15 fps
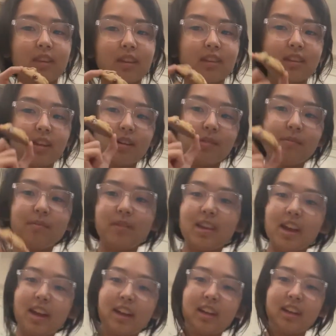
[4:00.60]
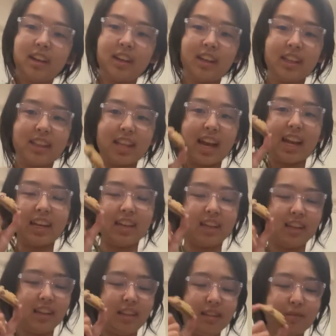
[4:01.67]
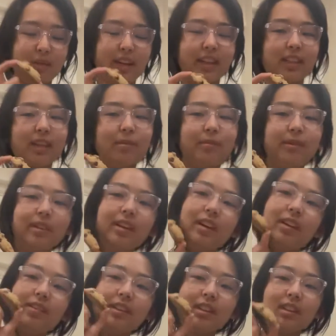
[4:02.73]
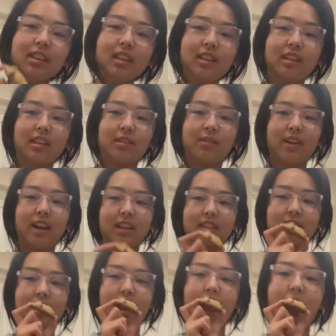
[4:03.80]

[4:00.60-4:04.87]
So yeah, that is my example of a synthesis reaction.